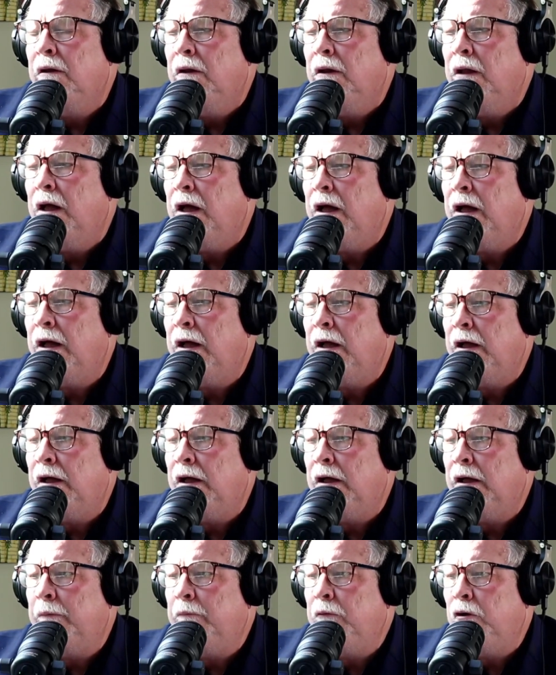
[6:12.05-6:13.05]

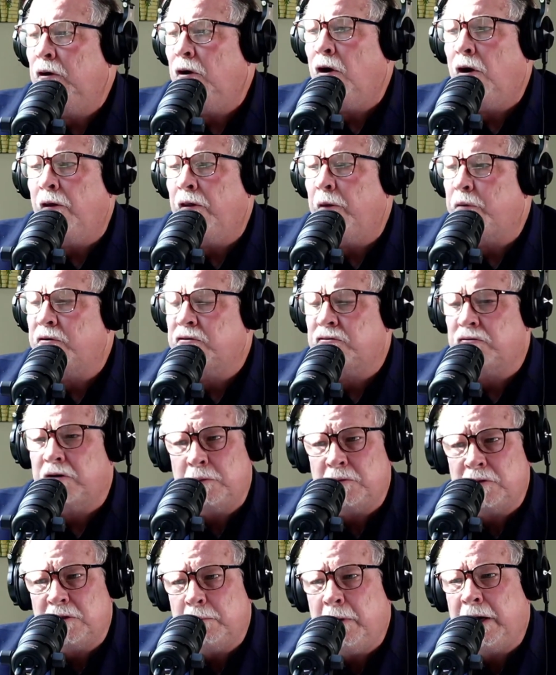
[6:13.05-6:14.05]
All the
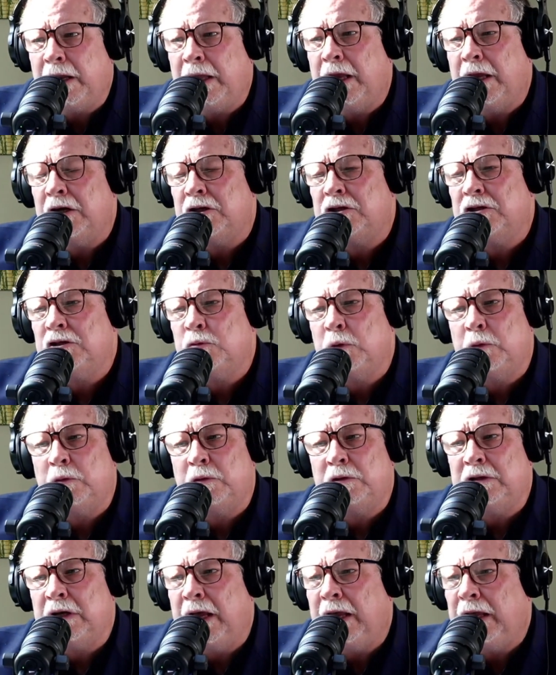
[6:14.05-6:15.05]
prescription medications we
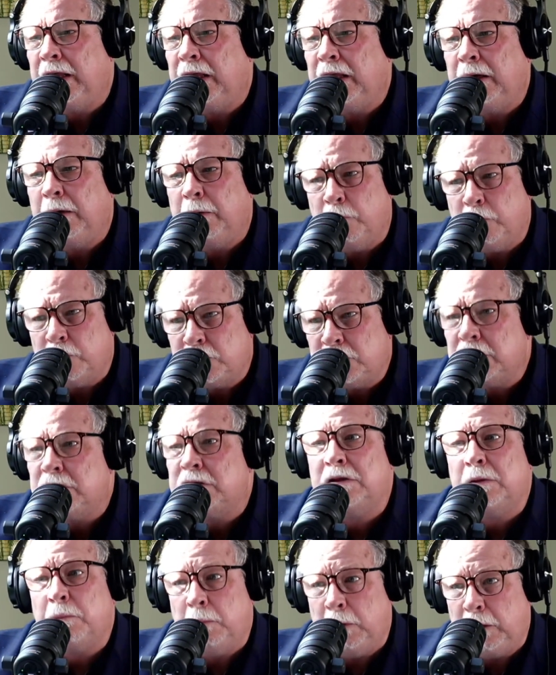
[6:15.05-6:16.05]
were taking. It was
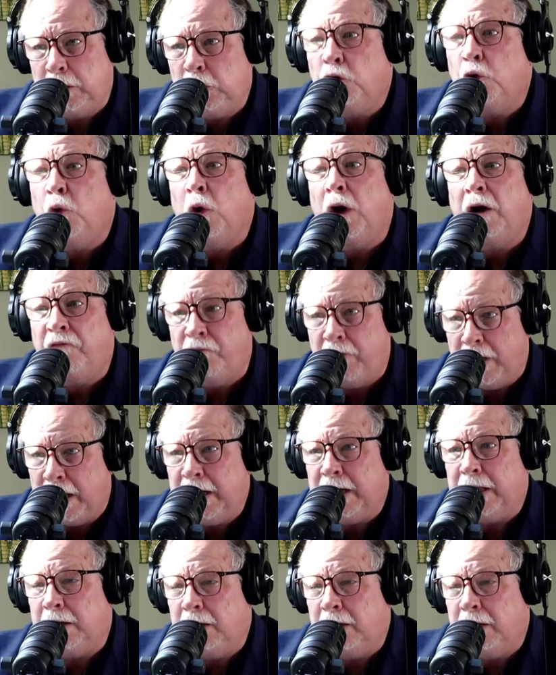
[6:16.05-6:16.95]
just, you are vetted.